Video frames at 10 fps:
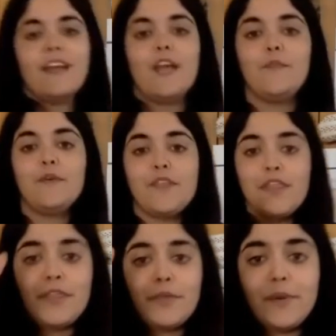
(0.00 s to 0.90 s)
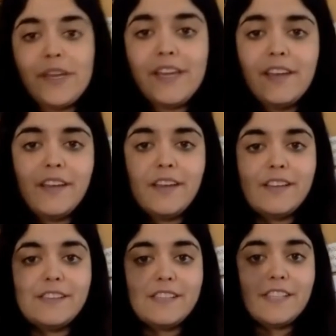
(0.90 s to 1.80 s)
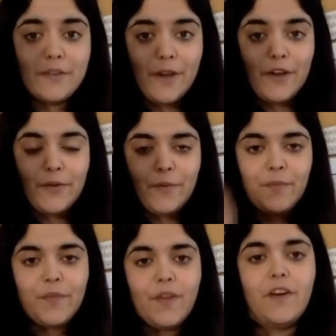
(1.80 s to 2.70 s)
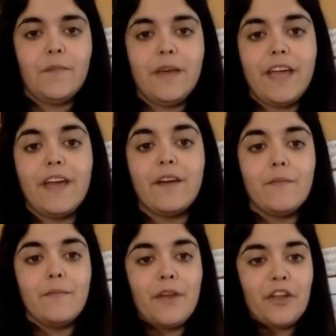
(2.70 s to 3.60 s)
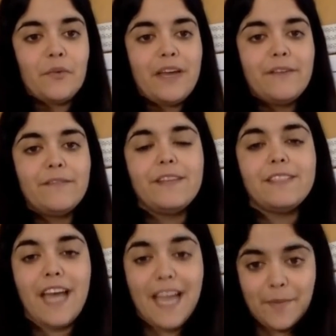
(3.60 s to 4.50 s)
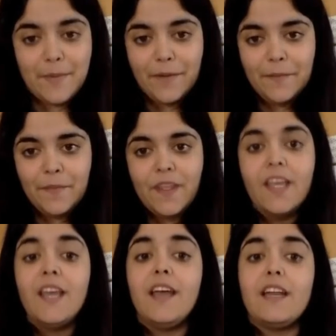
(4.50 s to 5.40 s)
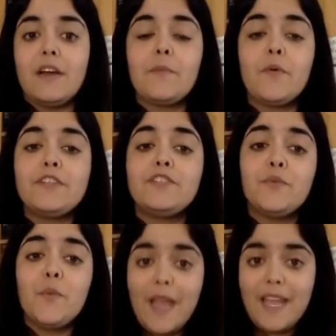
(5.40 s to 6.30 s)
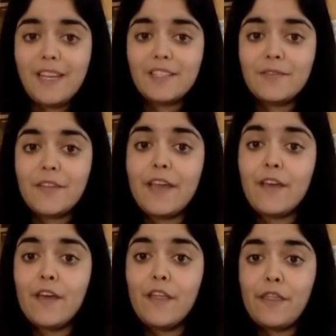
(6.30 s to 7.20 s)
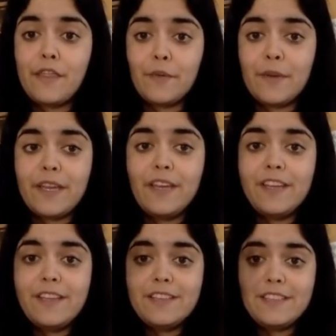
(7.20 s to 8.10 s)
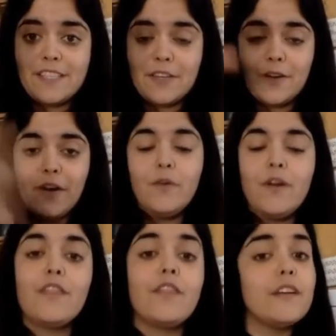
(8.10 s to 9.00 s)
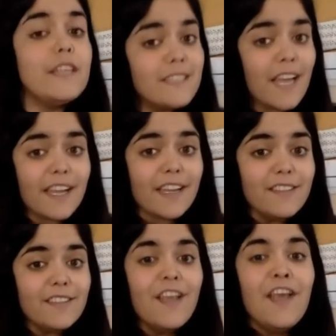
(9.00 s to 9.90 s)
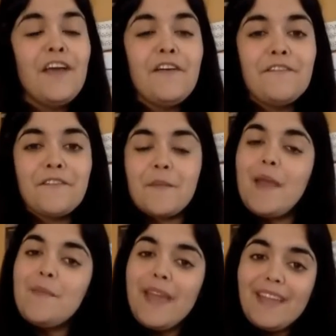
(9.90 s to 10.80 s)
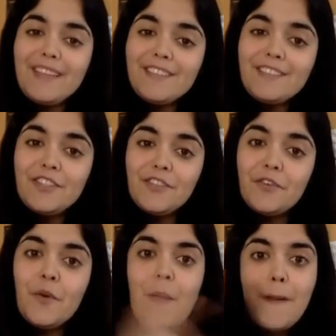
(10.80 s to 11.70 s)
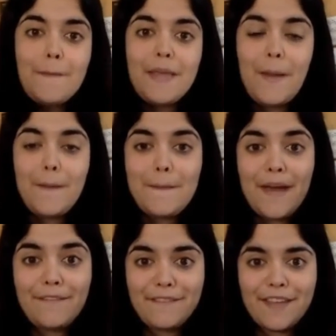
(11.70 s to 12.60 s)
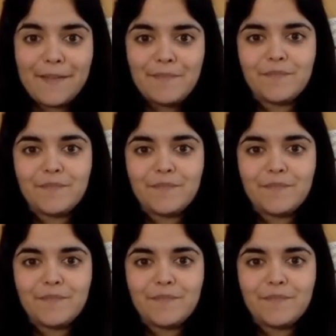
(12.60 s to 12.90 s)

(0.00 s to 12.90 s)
I put 30 on my microwave timer. And now I'm going to wait the 30 seconds for my paint to be puffy.